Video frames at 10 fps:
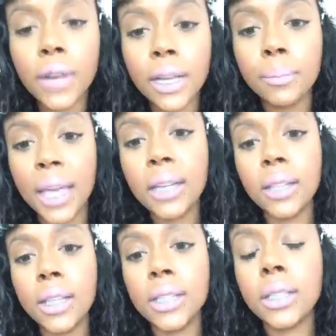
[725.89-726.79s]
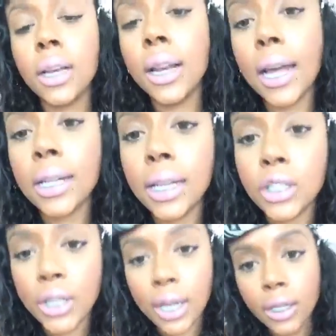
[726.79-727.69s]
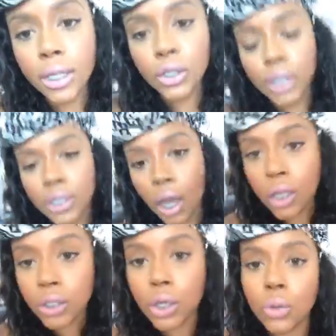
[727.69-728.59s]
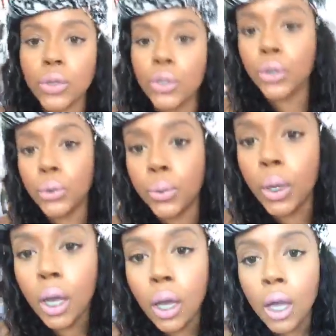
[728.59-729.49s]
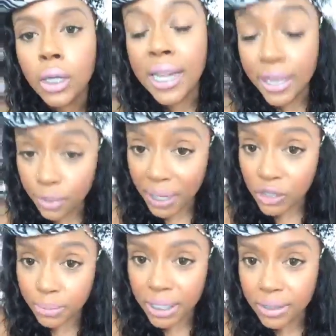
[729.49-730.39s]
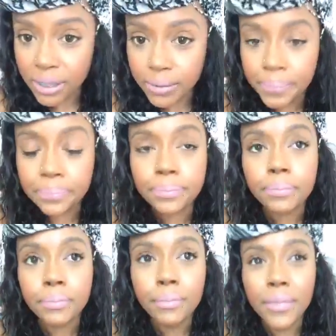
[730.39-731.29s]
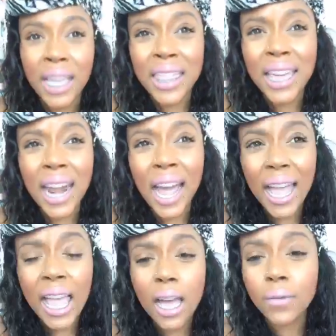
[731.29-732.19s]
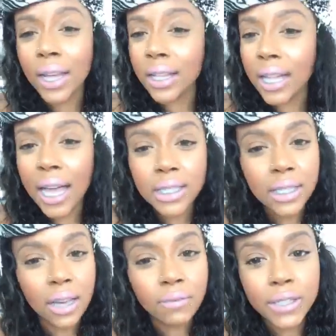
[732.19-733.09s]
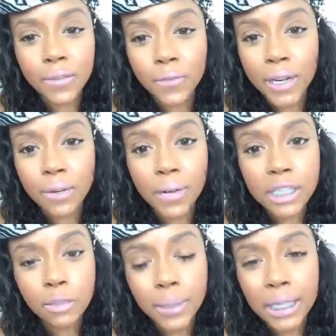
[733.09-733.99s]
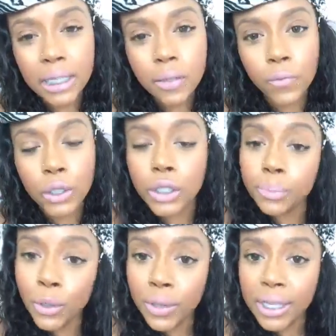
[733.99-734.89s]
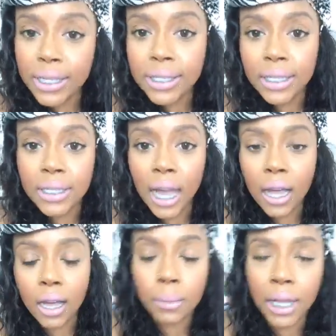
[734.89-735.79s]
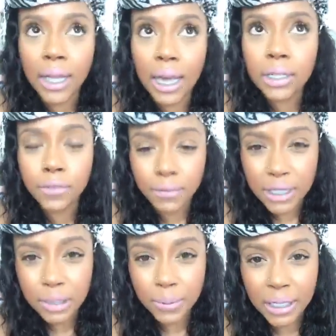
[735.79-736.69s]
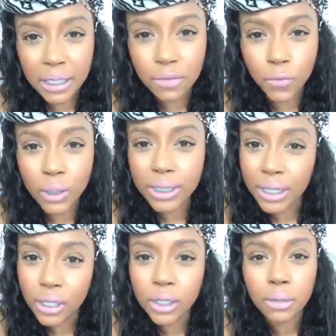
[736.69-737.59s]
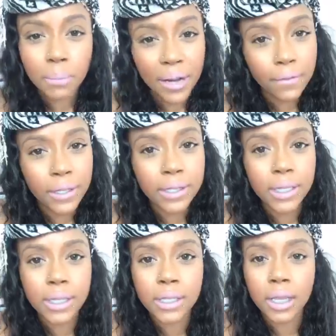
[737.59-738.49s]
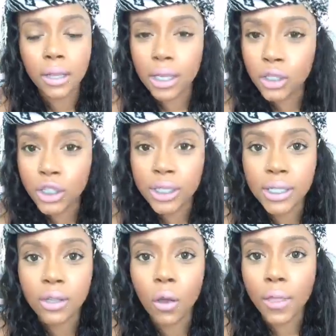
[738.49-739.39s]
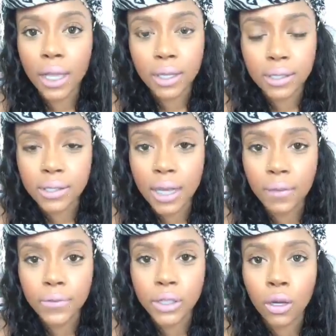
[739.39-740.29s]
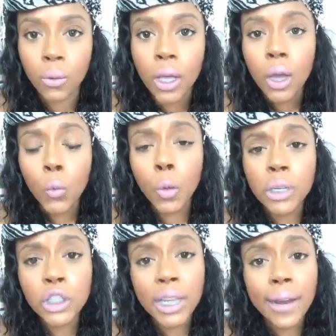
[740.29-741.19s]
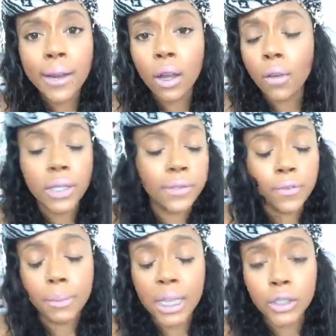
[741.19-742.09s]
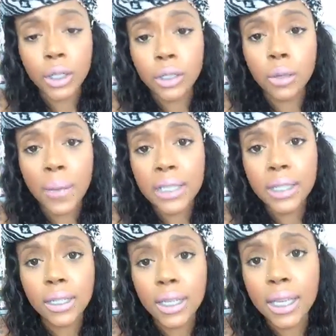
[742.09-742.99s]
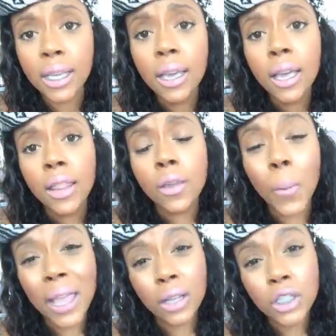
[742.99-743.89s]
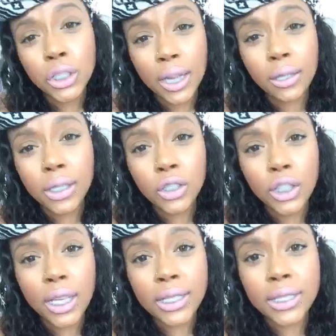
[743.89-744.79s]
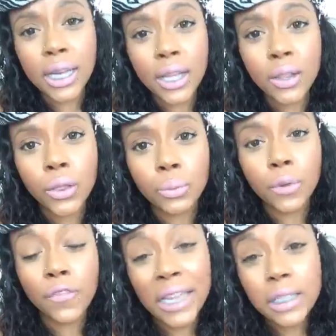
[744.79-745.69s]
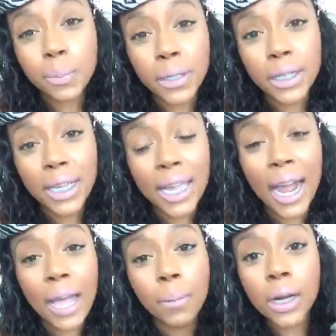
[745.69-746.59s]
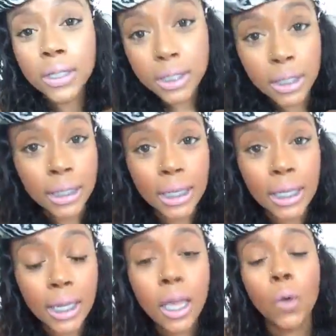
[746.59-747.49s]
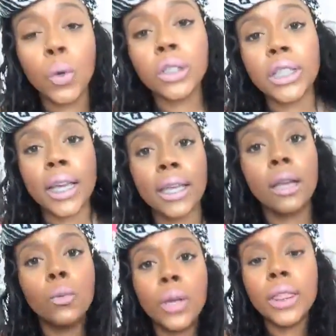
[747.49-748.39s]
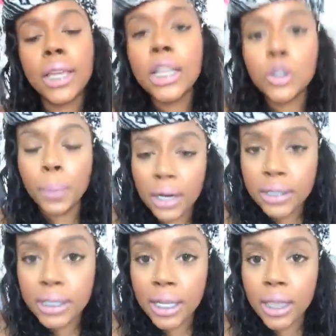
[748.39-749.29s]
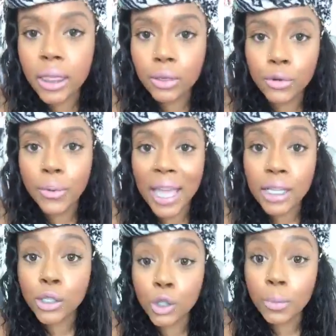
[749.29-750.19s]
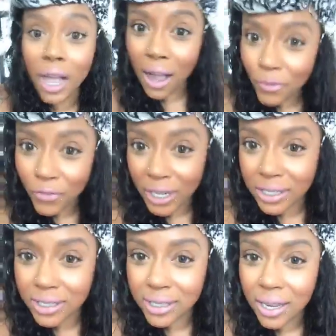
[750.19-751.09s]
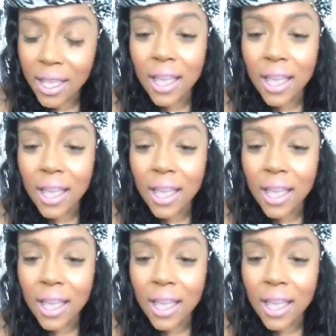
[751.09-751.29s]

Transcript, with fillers: recommend in this 90 day challenge is also to take your measurements and then I have a lot of different recipes for smoothies, a, um, a, lot of different recipes for dinners and breakfasts and lunches, all that good stuff. So we'll be sharing all this information. So basically, the weight loss challenge is done through Facebook, and I personally will check in with each person through a Zoom conference.